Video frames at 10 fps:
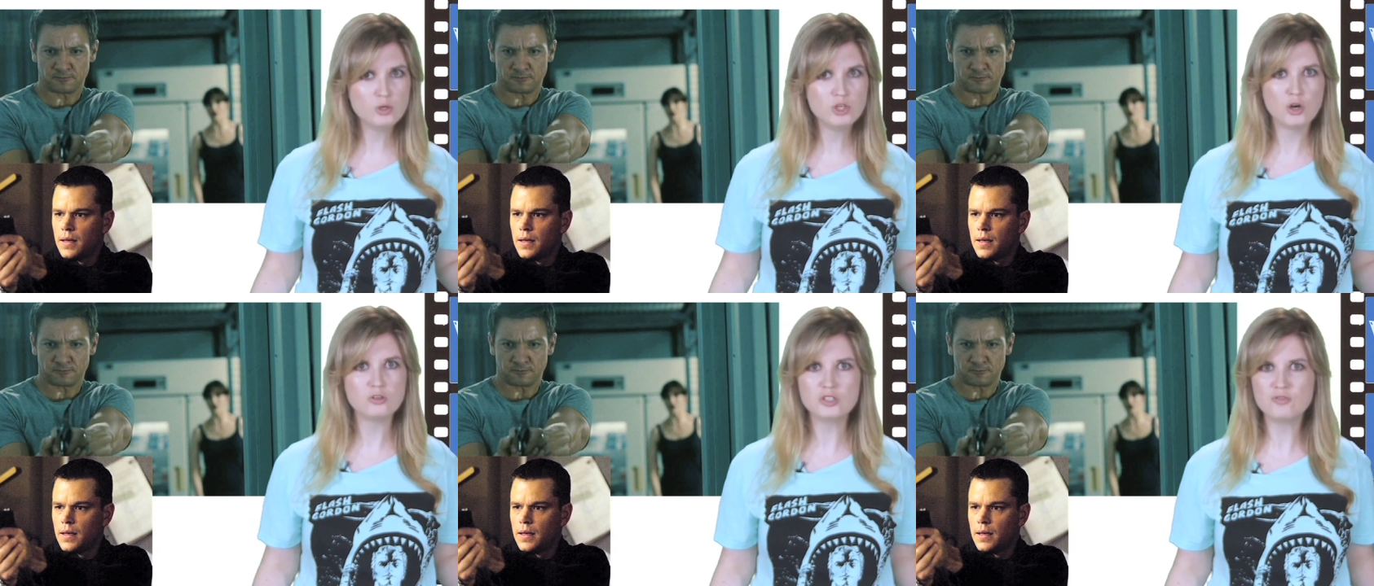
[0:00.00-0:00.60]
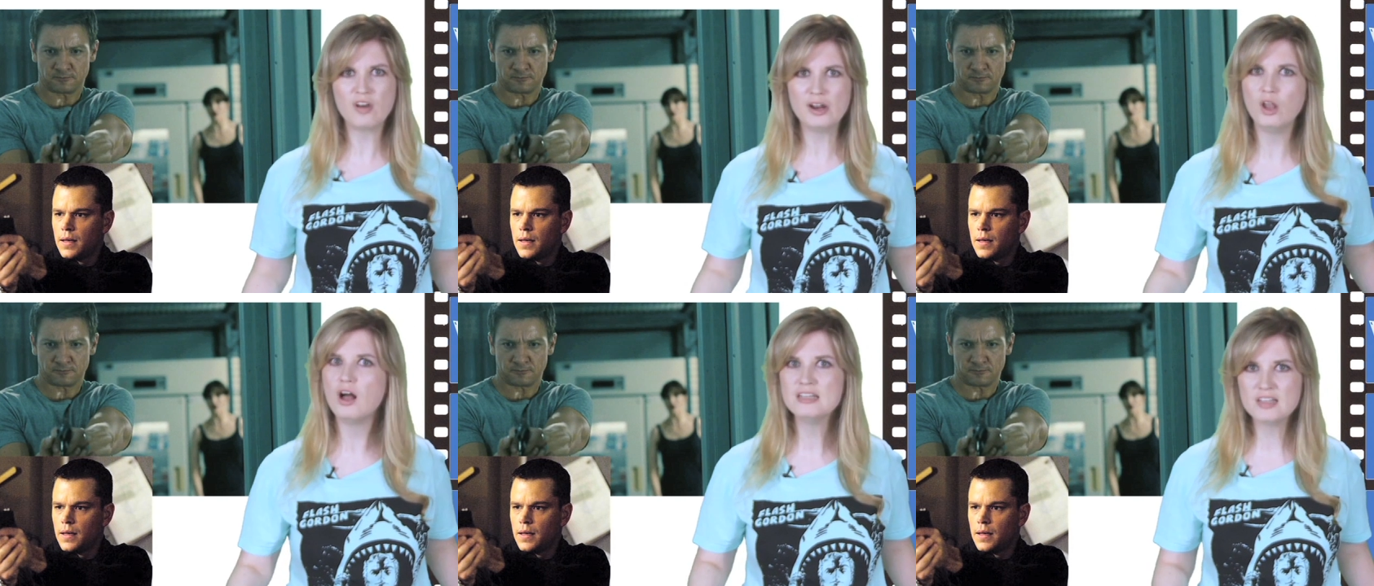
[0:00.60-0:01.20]
Speaker 1: returns to fight
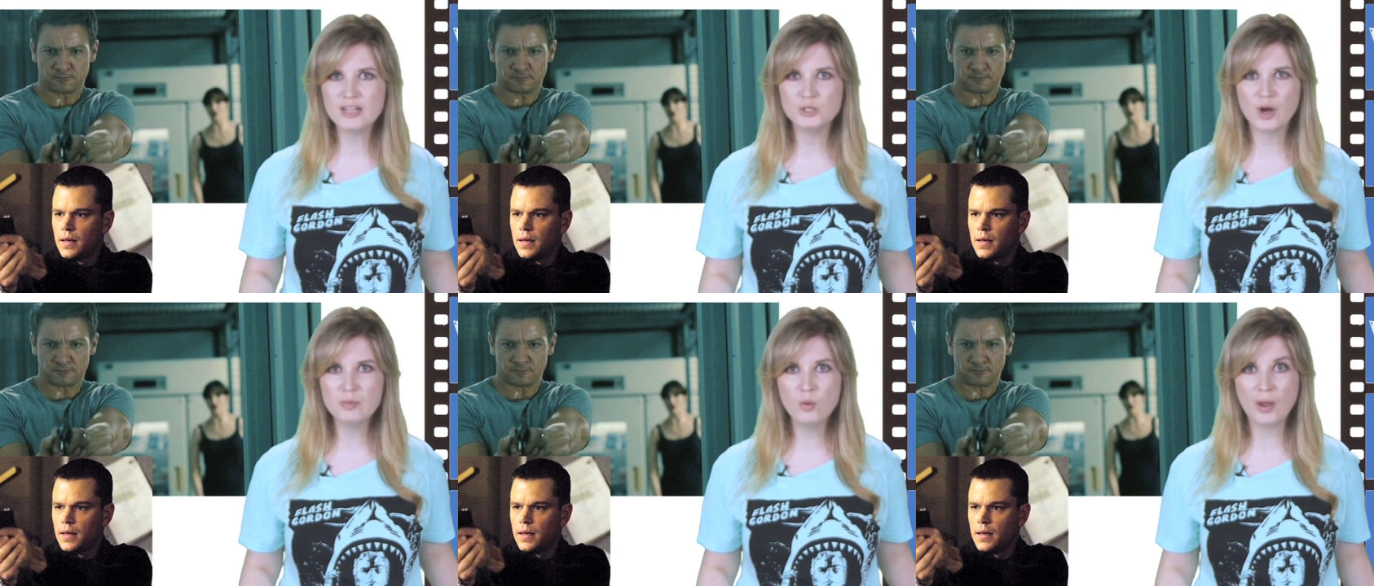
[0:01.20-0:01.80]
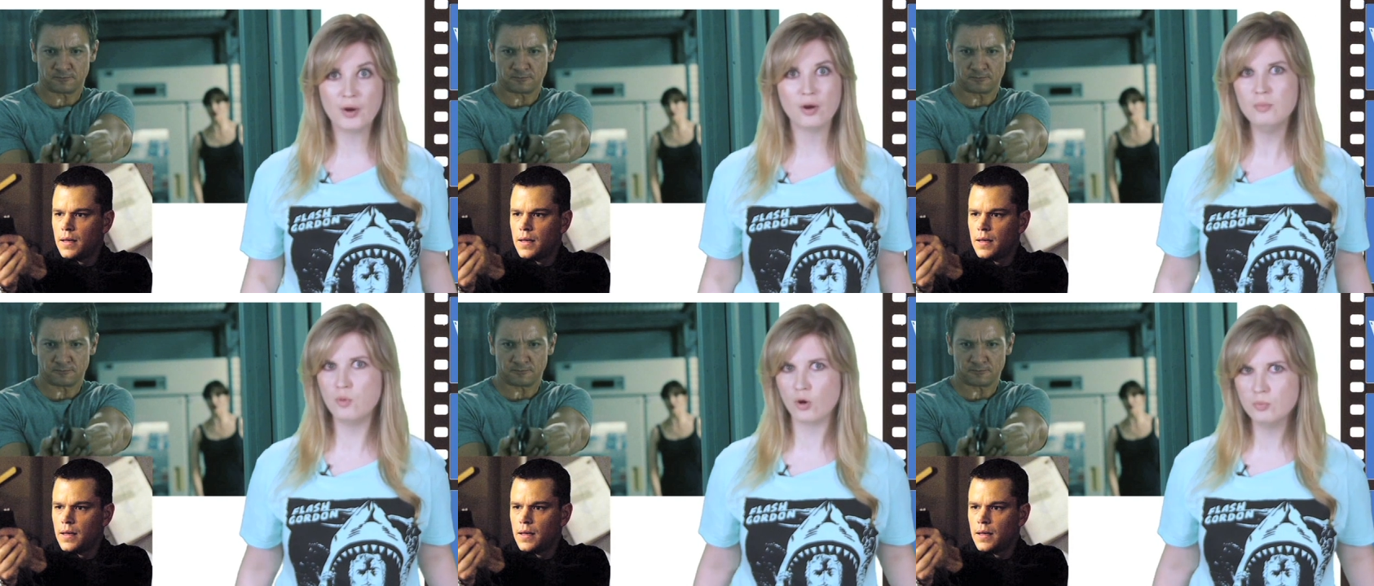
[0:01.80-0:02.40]
alongside Jeremy Renner
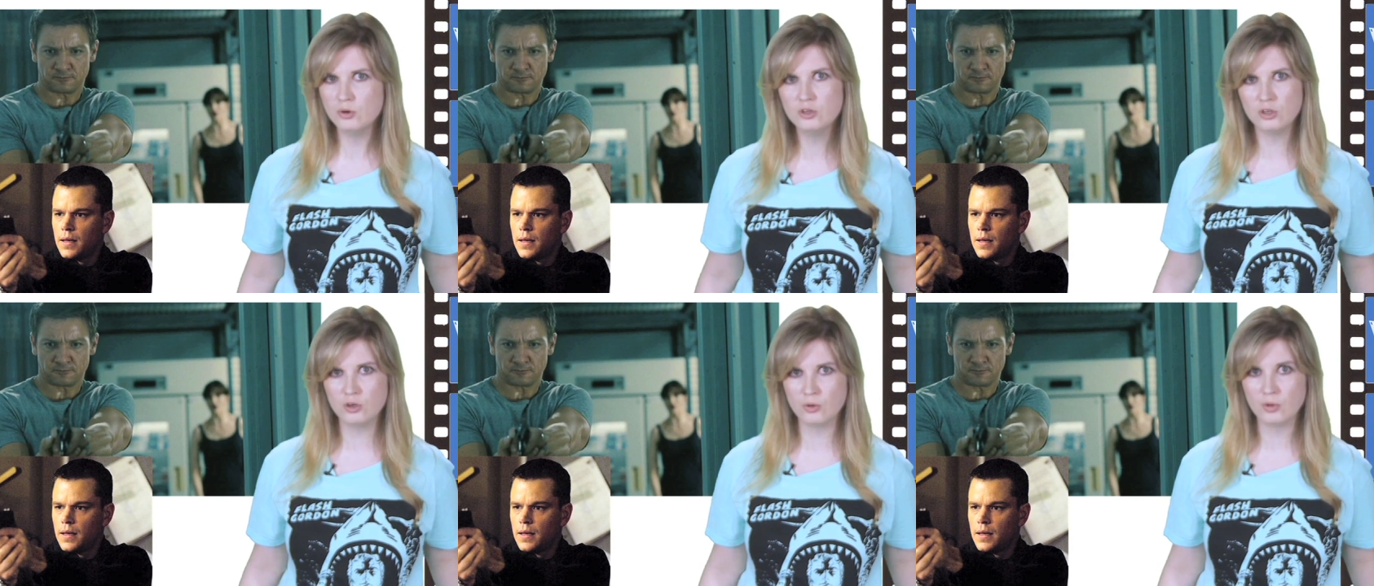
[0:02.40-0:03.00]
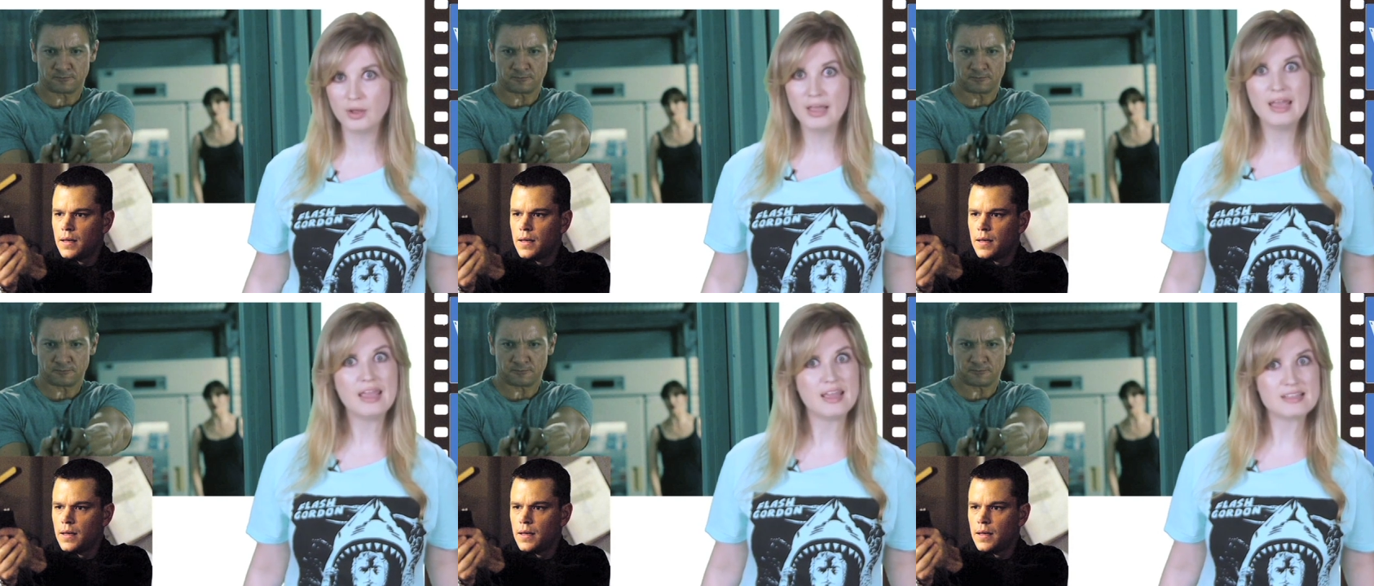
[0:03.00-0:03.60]
in Bourne Boogaloo.
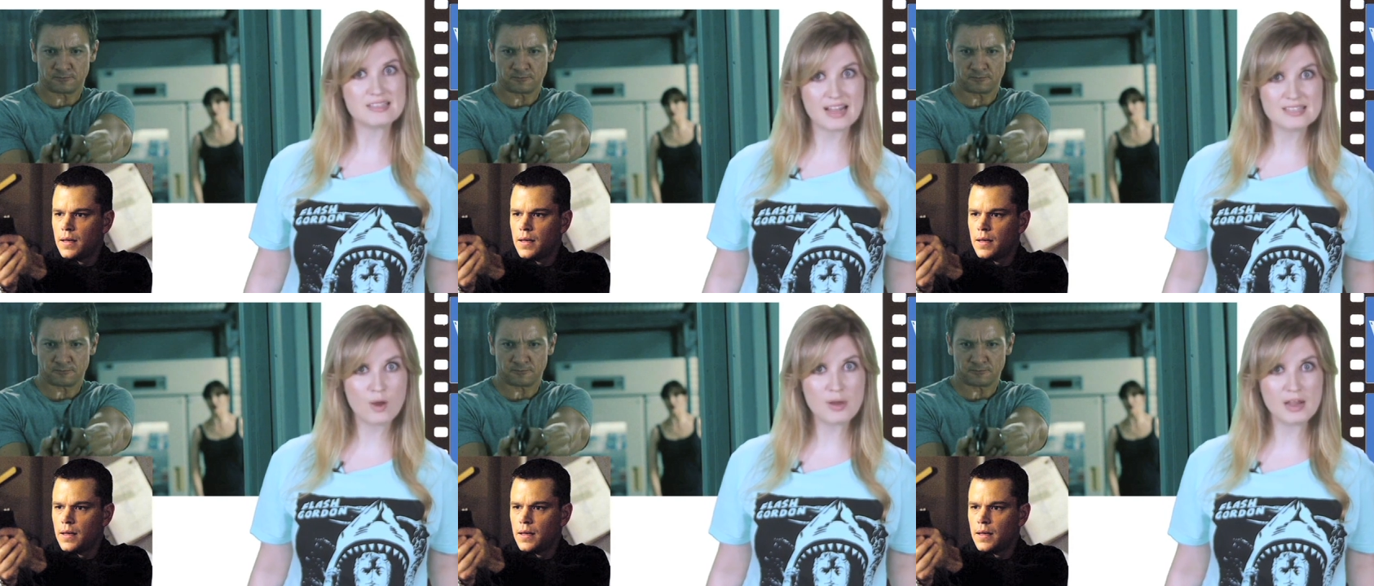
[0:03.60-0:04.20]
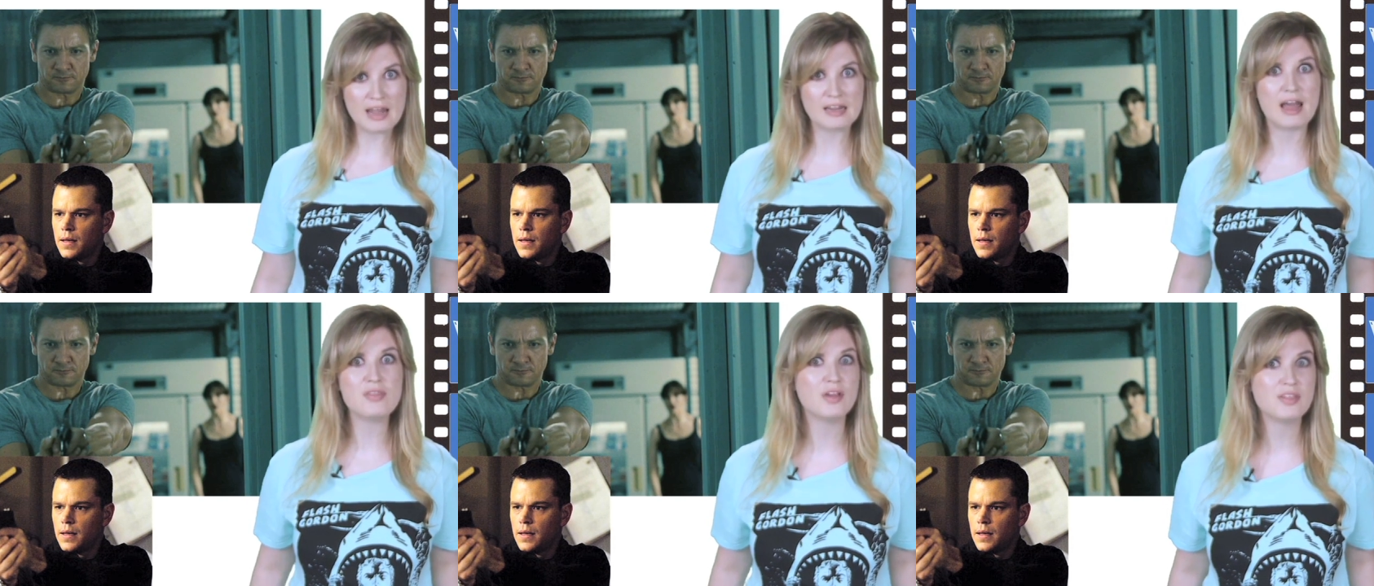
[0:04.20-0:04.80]
Yes, that's how unlikely
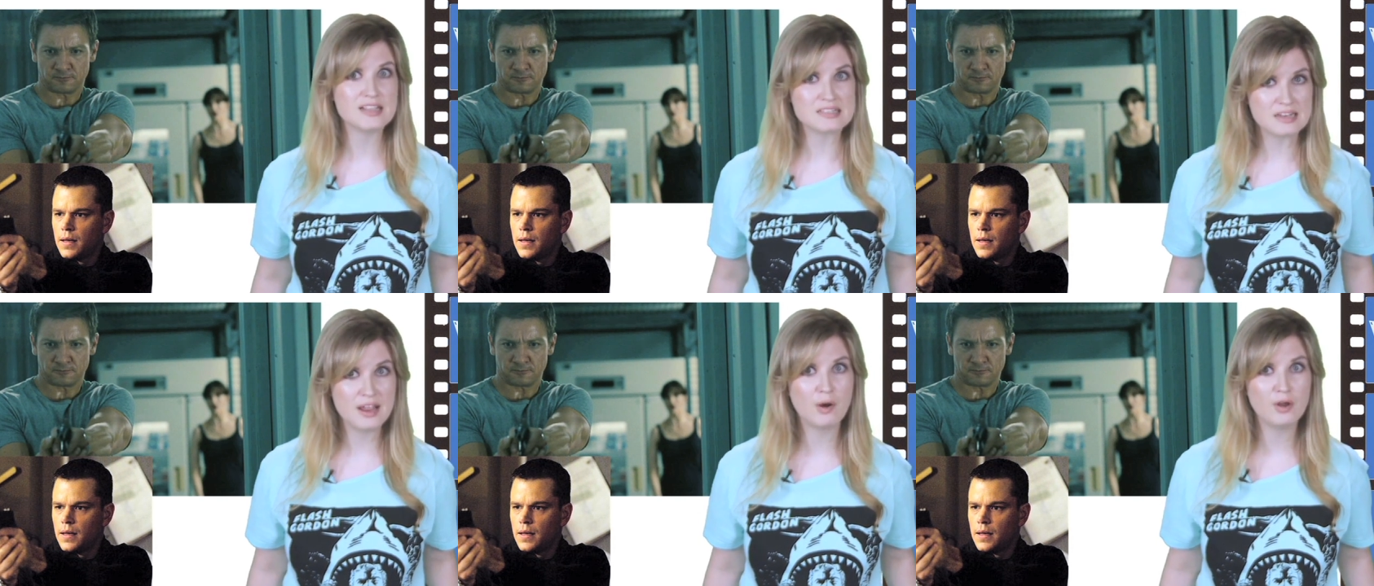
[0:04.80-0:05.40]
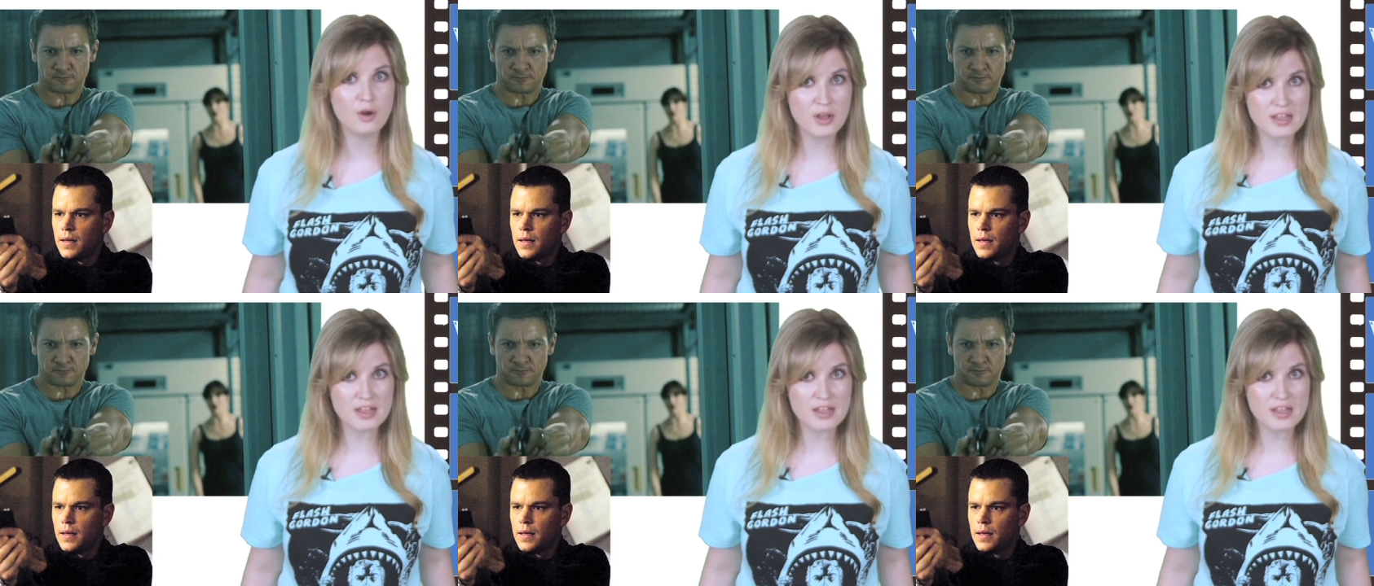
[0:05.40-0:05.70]
I think that scenario